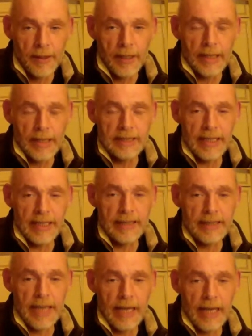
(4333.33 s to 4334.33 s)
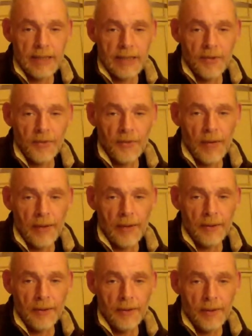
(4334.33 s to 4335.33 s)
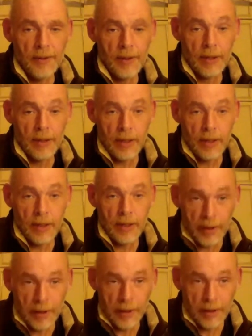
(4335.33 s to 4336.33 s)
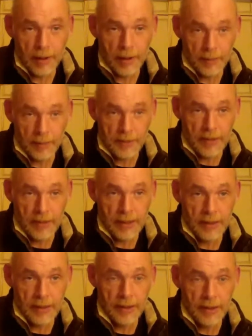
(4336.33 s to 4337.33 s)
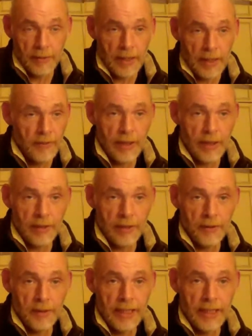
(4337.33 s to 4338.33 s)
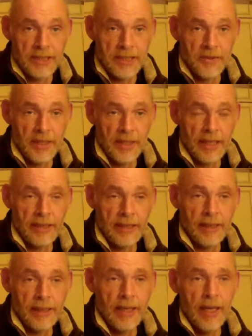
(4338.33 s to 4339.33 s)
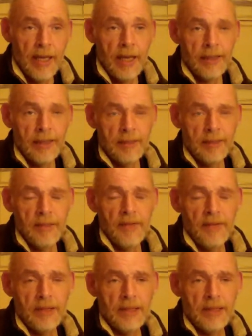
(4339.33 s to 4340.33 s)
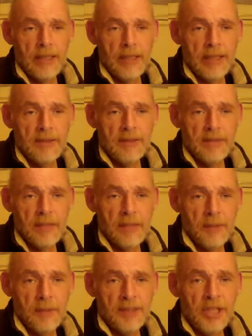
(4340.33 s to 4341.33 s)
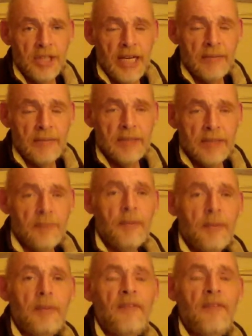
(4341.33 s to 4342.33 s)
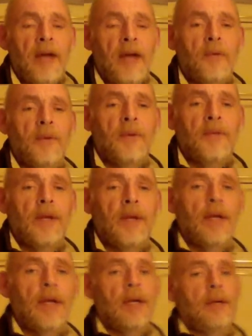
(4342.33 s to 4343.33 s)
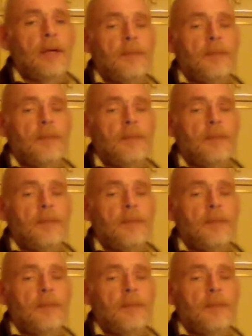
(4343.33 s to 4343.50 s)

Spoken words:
it's the hidden hand throughout, including up to and including whenever I don't know the history. I think if I looked into the history of Secret Book of James, it'd probably found with the